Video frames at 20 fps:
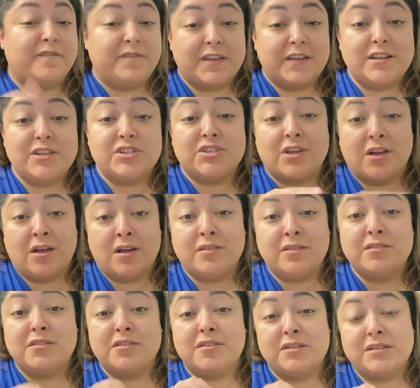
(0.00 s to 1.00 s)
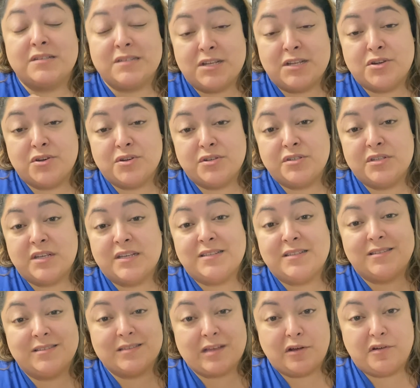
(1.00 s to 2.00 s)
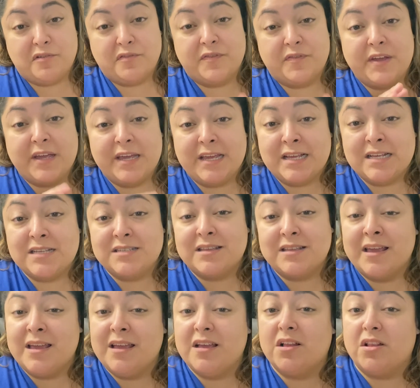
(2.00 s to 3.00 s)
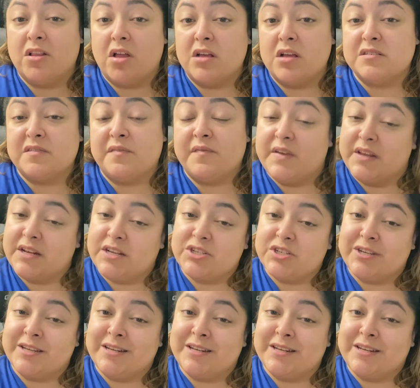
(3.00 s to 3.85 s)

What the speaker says: finish on the sneakers itself is a gloss finish.